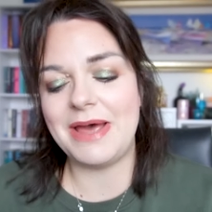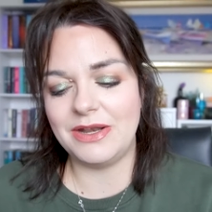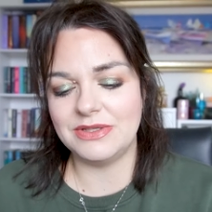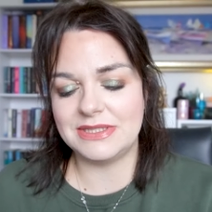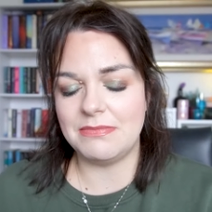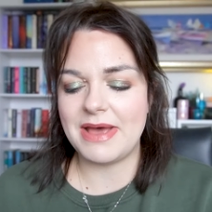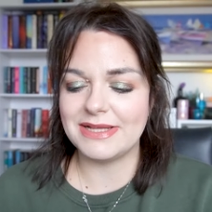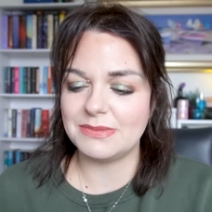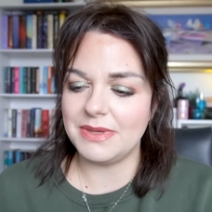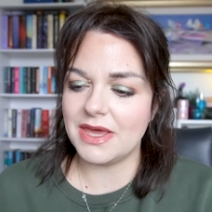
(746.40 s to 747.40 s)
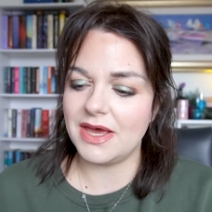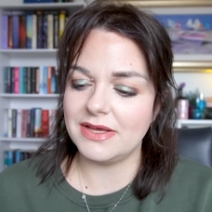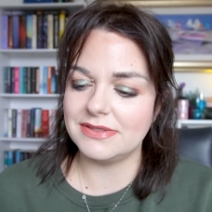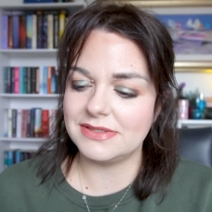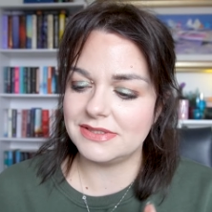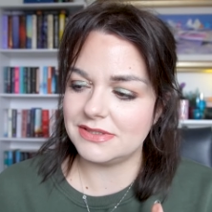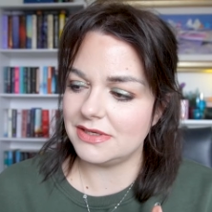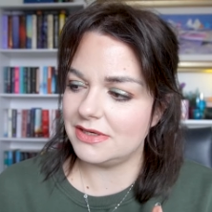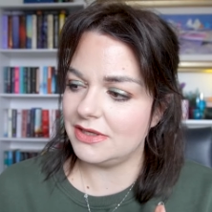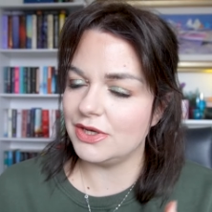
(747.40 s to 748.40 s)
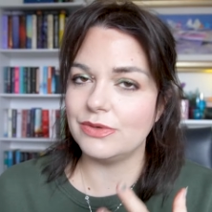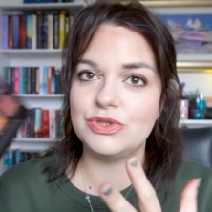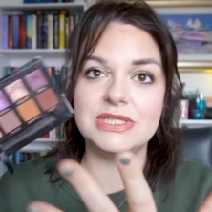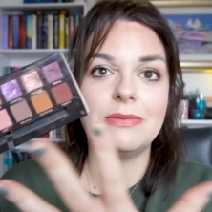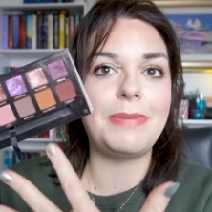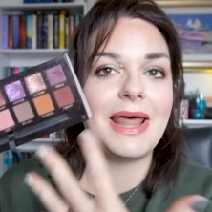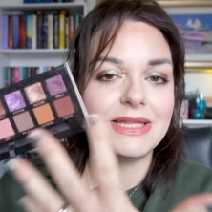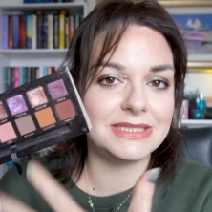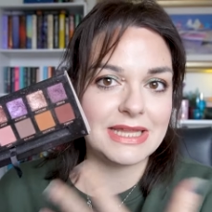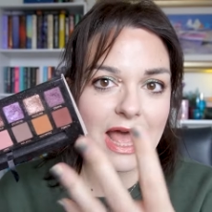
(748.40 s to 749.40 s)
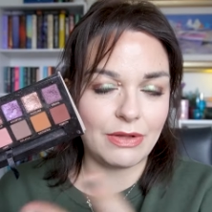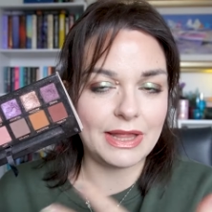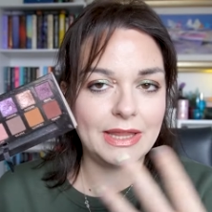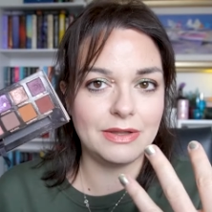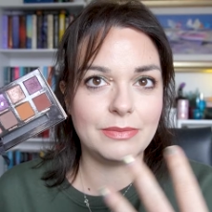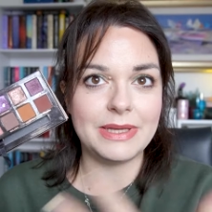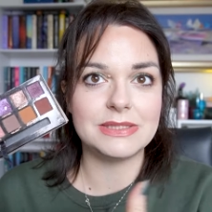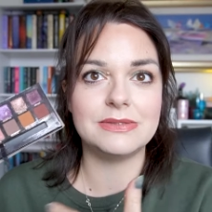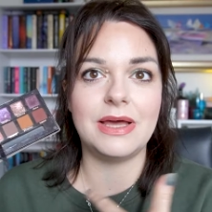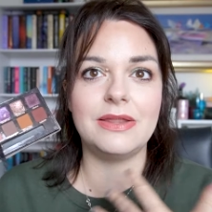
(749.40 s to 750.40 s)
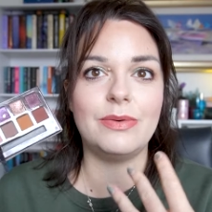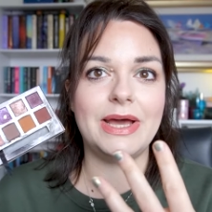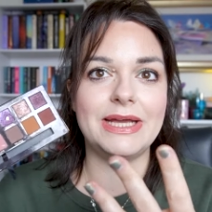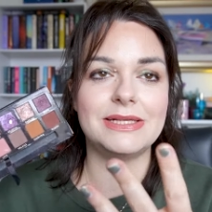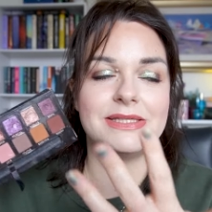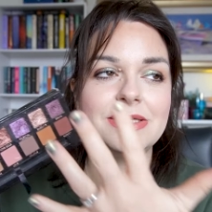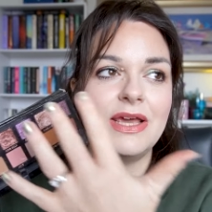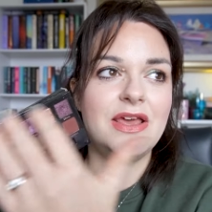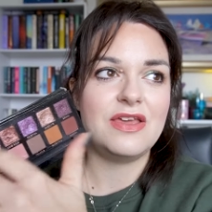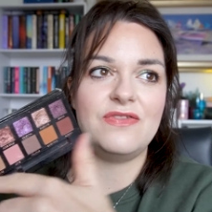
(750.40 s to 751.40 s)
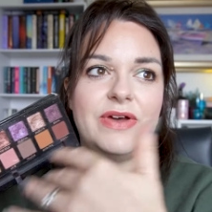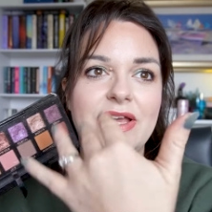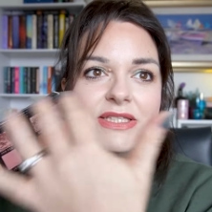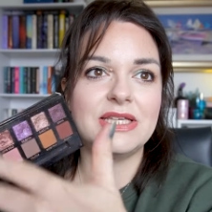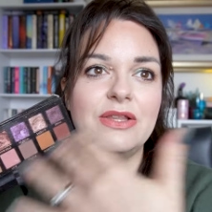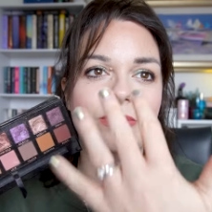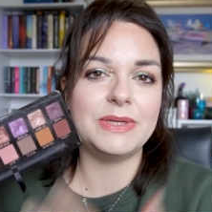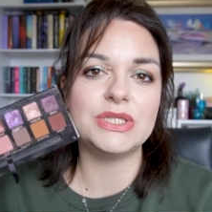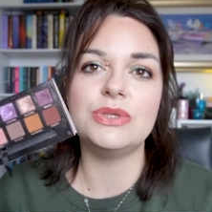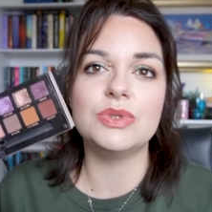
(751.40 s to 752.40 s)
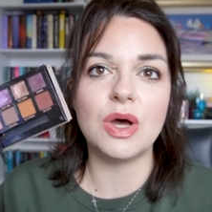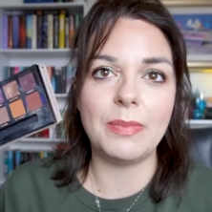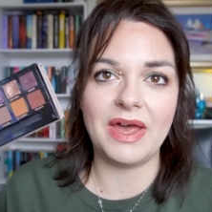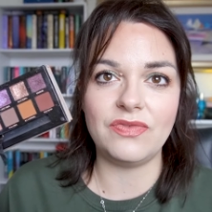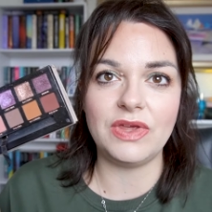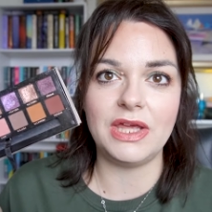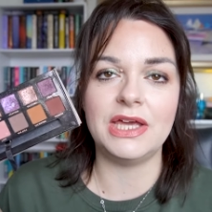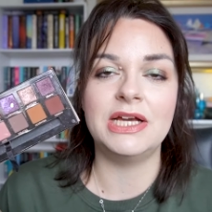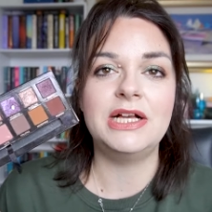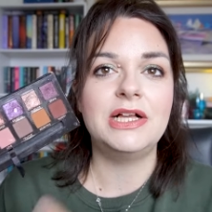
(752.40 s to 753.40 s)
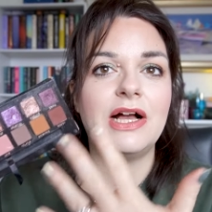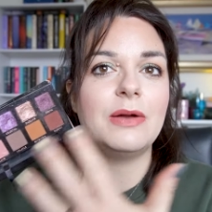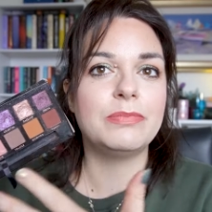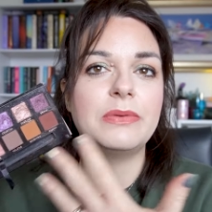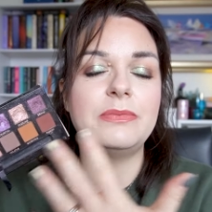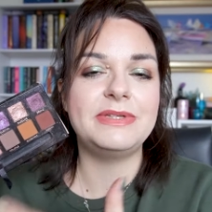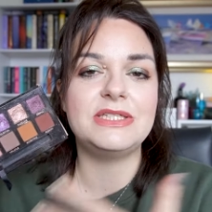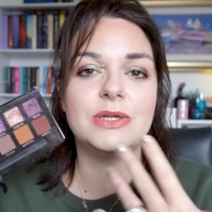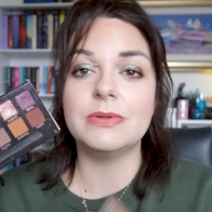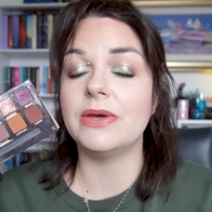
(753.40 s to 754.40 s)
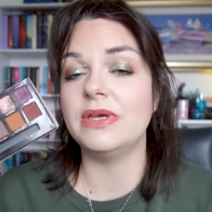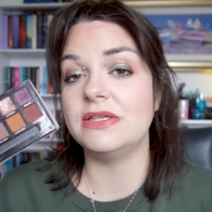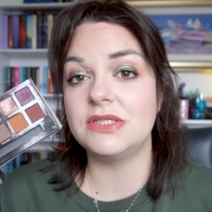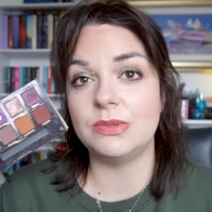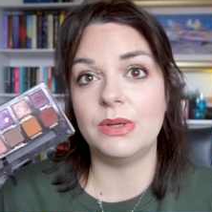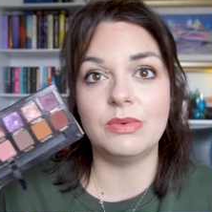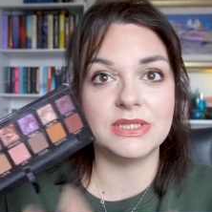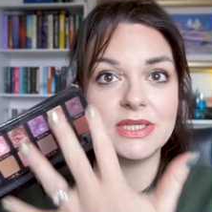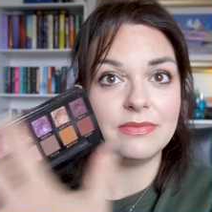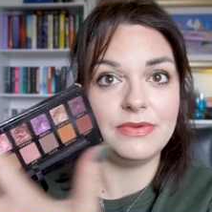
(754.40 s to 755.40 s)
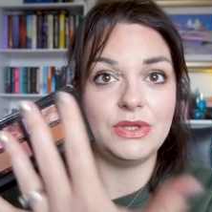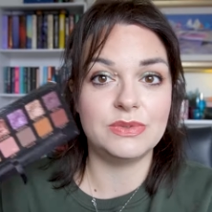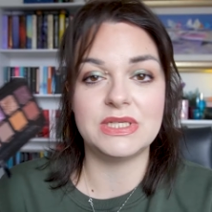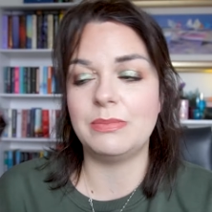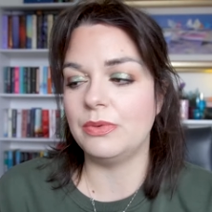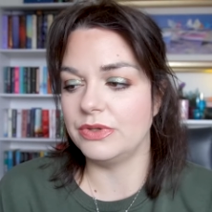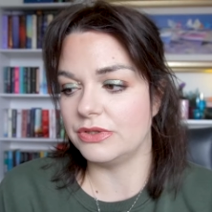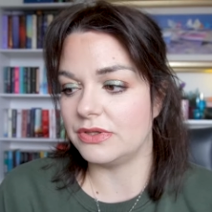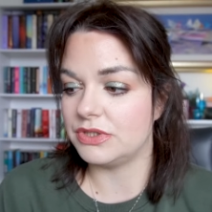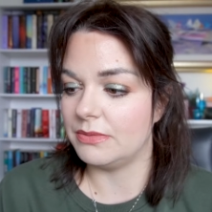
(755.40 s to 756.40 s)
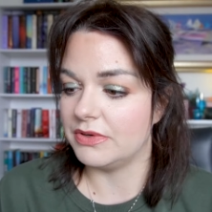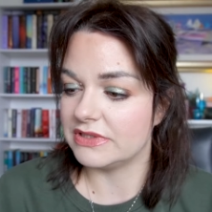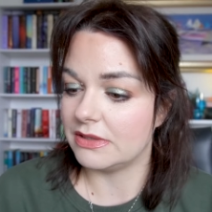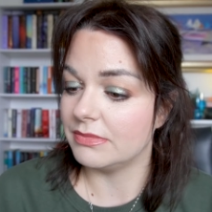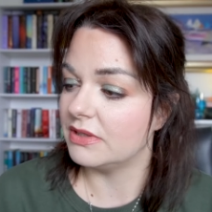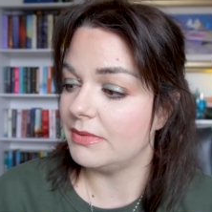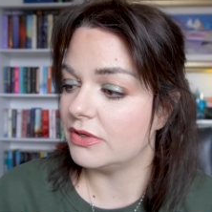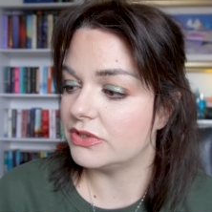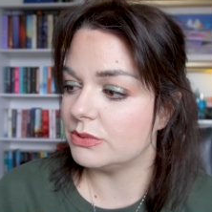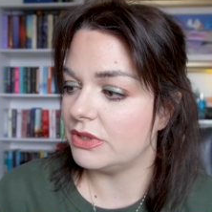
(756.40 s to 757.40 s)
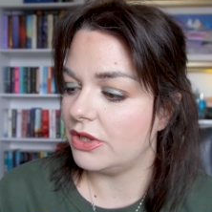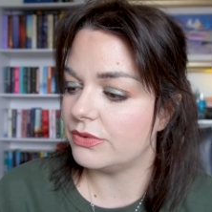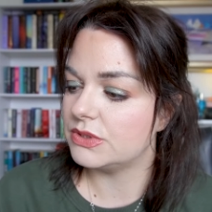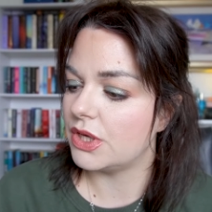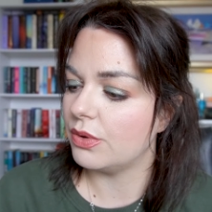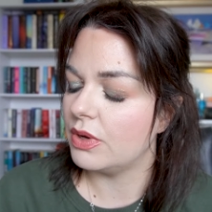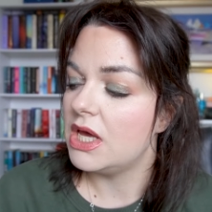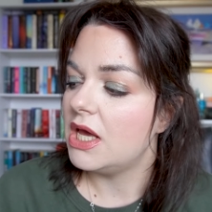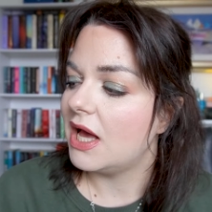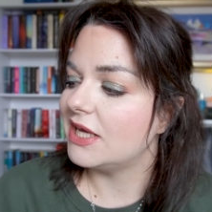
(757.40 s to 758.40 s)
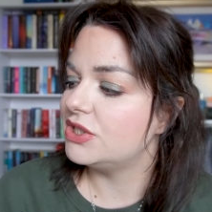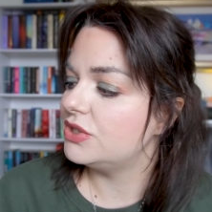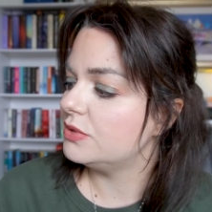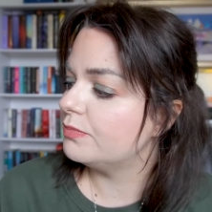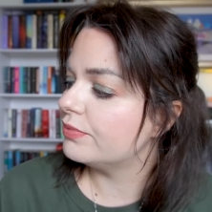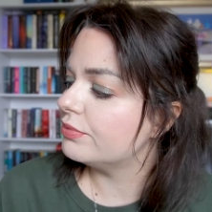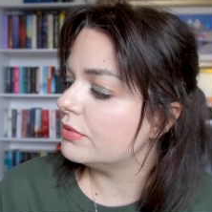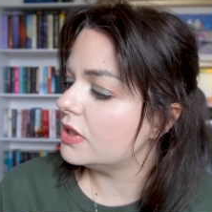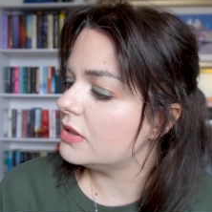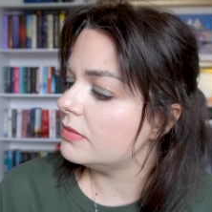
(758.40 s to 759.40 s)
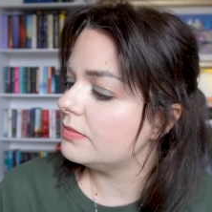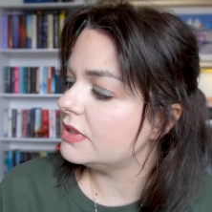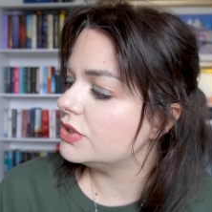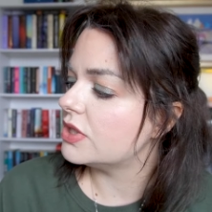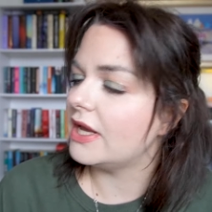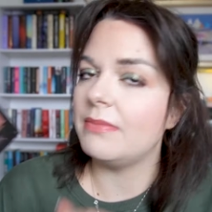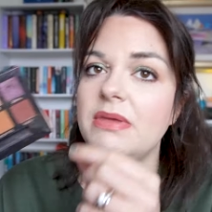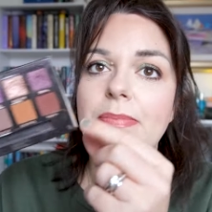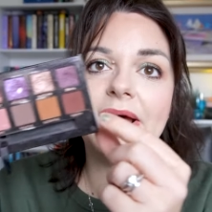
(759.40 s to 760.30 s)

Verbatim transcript: pan on some mattes because, you know, just to balance it out a little bit. Otherwise, if it's a little bit too top heavy, I'll probably stop going into it once I've used up all of the shimmers, I'm gonna be honest with you. So I should probably try, I mean,